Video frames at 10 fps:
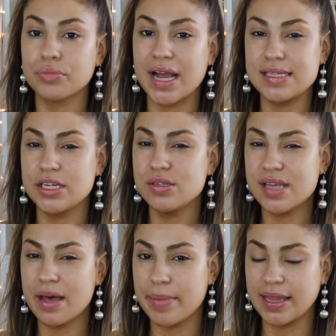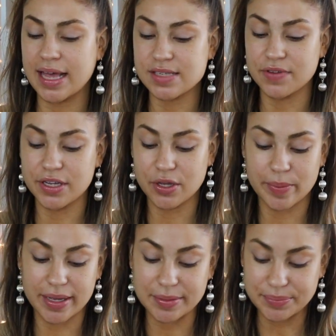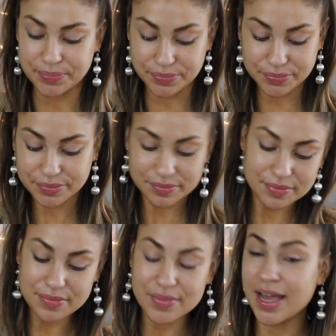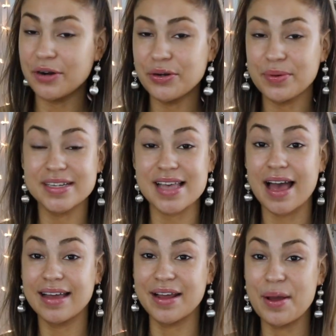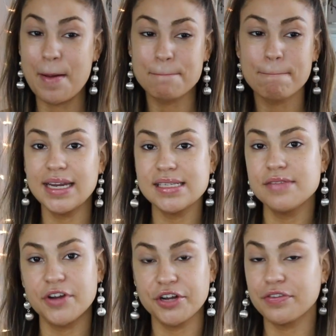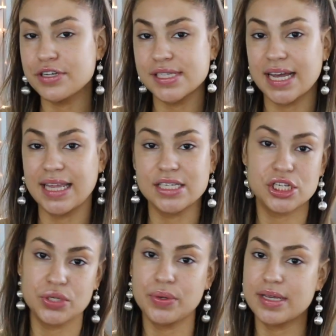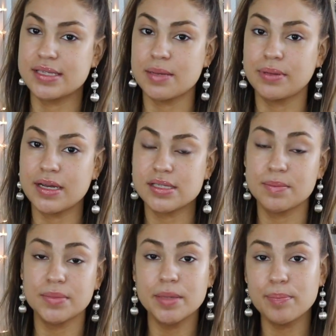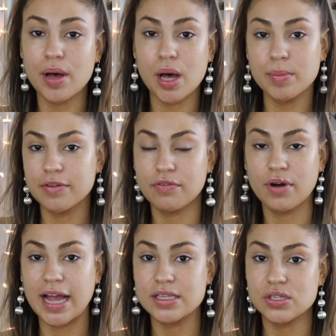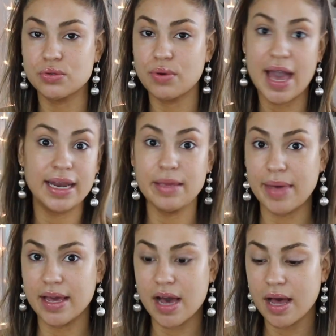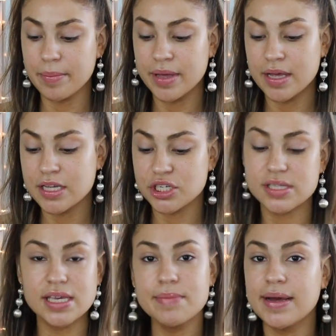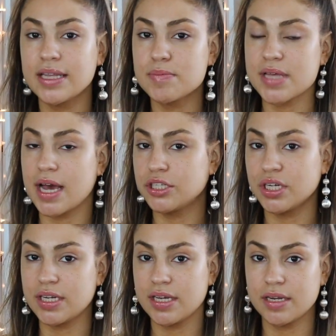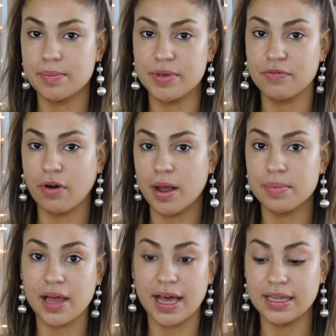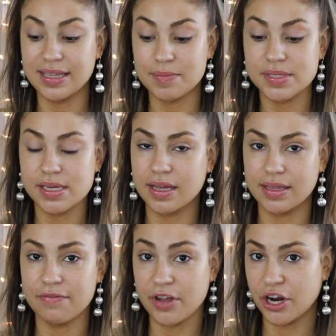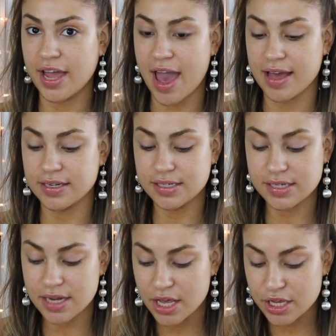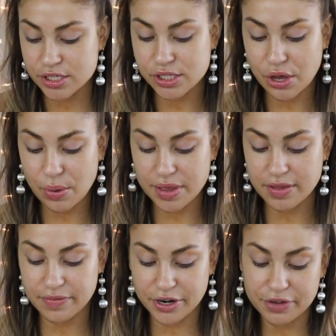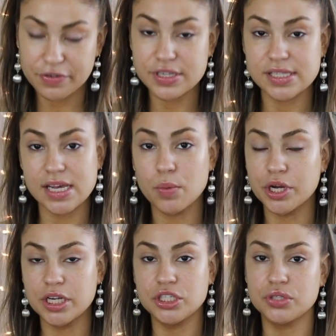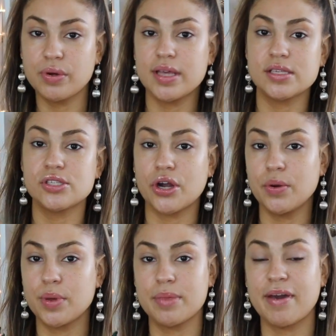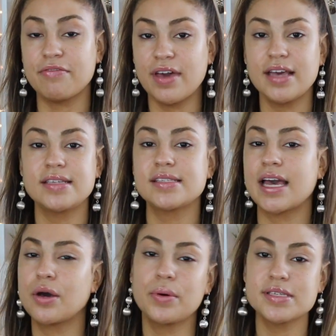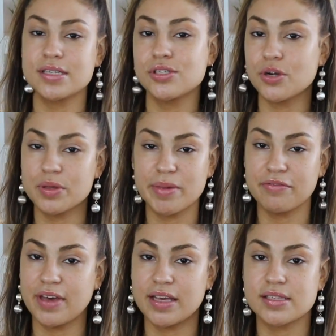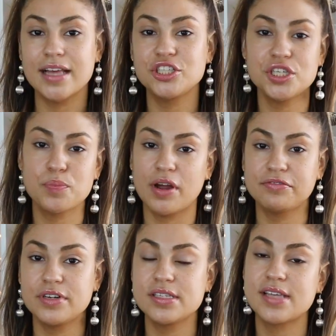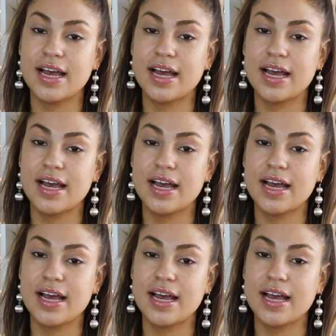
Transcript: I did use that in my last video, but I don't know where it's at. That is the very first thing I like to do, is apply some lip balm before I do any makeup, just to keep my lips hydrated before I apply lipstick at the very end. So the very first thing we're going to do is start with my face. I always like to start with my face. It's just preference.